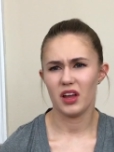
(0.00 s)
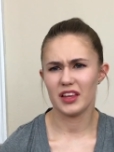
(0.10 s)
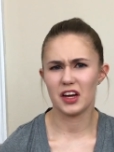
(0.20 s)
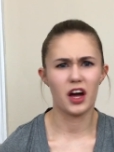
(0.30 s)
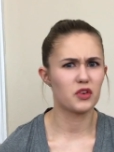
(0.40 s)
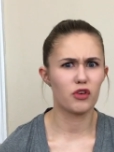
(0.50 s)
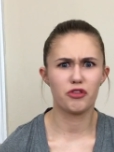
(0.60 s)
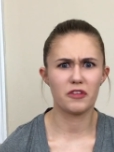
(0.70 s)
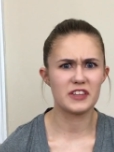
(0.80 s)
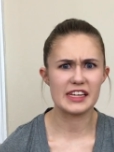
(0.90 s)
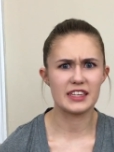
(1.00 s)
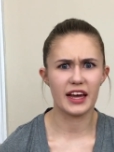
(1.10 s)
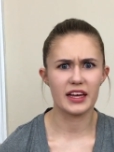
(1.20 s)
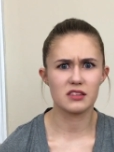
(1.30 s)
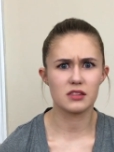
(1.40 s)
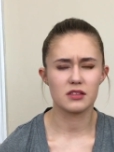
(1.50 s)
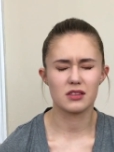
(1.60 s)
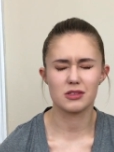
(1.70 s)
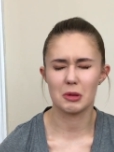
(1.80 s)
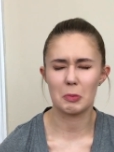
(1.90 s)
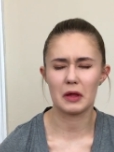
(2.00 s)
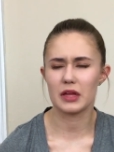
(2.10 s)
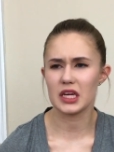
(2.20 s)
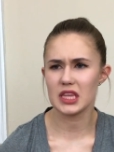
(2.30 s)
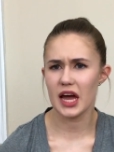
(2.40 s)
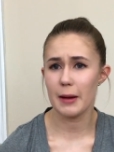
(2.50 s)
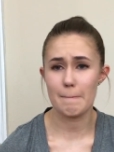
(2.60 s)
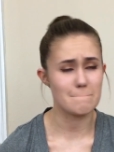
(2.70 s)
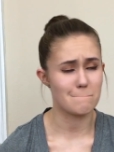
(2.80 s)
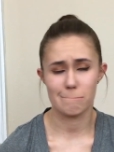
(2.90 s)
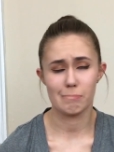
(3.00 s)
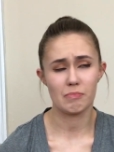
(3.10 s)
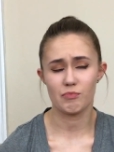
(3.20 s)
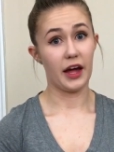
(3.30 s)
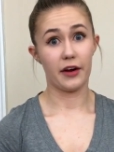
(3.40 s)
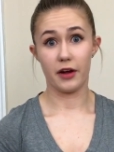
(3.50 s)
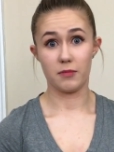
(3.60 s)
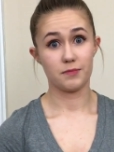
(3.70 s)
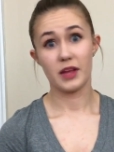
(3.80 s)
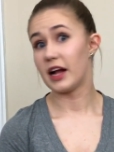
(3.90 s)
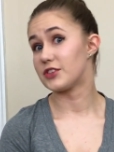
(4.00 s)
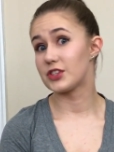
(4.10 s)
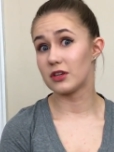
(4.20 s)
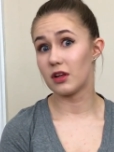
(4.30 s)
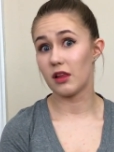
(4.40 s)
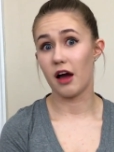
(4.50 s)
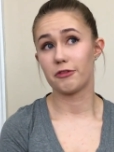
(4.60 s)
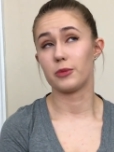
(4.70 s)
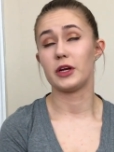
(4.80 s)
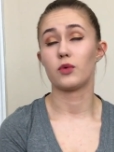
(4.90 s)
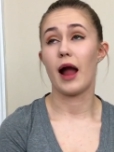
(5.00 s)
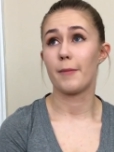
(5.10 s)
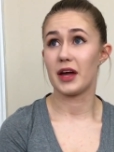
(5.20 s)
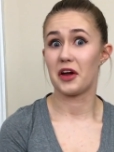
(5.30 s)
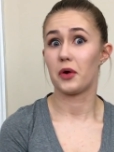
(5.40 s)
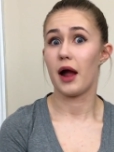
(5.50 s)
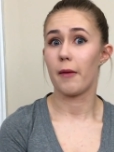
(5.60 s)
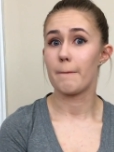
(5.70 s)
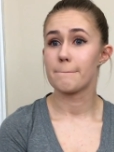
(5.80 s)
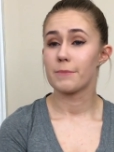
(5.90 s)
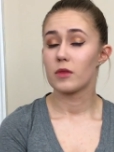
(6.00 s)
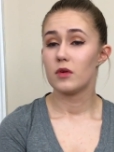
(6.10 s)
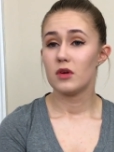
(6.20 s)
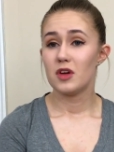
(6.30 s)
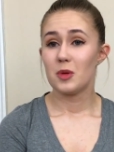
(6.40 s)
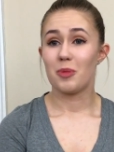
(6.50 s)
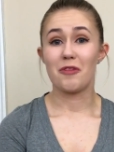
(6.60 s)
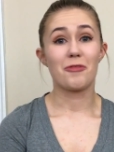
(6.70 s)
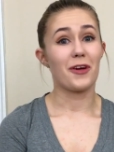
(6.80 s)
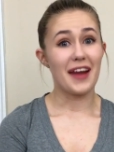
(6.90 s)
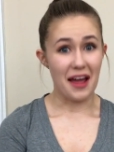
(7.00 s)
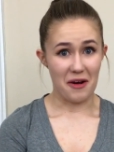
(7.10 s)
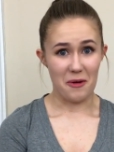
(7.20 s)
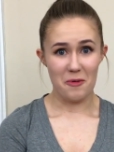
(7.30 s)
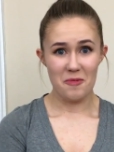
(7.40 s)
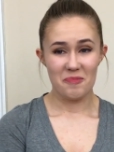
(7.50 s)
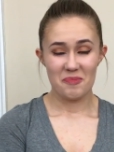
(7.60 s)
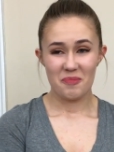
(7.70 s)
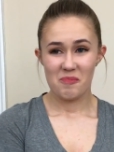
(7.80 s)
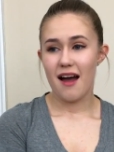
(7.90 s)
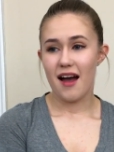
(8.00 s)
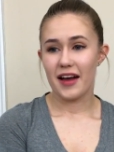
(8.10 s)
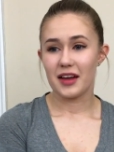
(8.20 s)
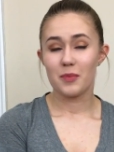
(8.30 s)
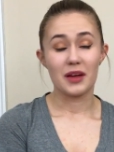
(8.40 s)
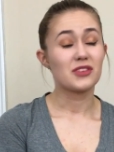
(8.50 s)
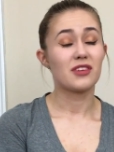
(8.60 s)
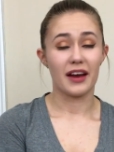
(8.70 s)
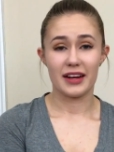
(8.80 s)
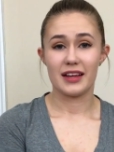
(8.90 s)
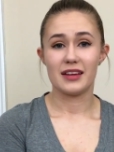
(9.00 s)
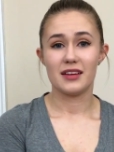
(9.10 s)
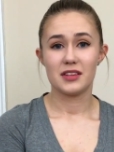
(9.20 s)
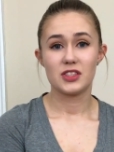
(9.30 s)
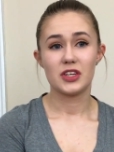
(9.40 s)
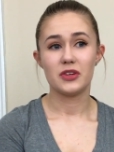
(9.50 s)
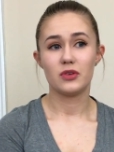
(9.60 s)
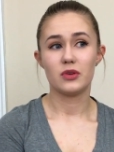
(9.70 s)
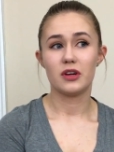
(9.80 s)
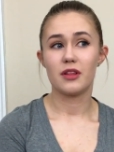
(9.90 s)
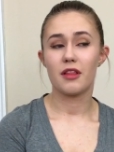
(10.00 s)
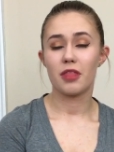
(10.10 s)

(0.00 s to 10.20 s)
115 days or something like that. I don't know. It's still a lot for me to wrap my head around. But for now, I am excited to,